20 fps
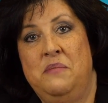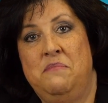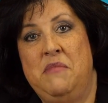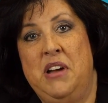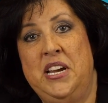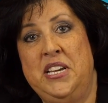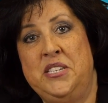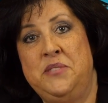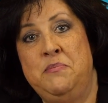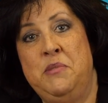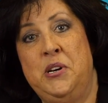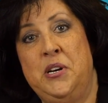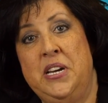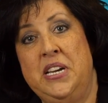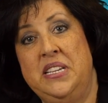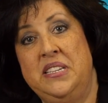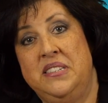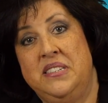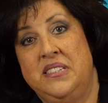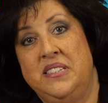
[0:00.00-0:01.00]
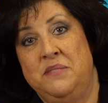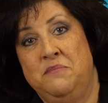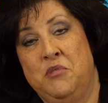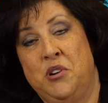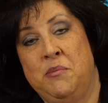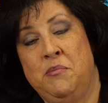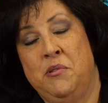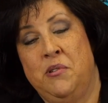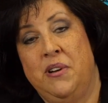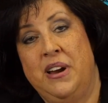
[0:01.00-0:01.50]
My experience in
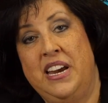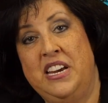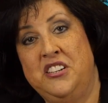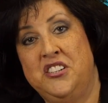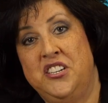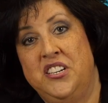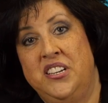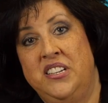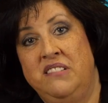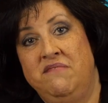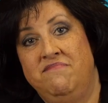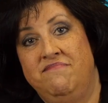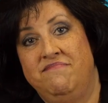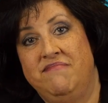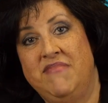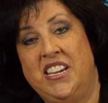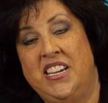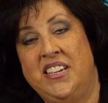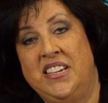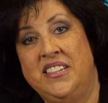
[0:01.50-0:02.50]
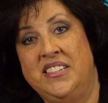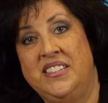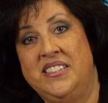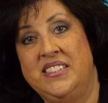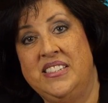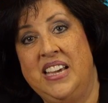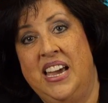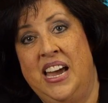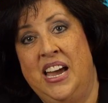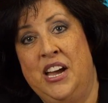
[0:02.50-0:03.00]
preparation
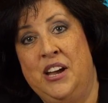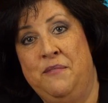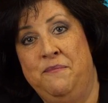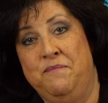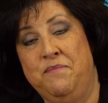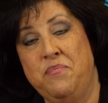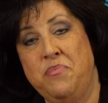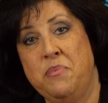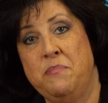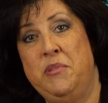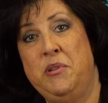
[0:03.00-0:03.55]
has um,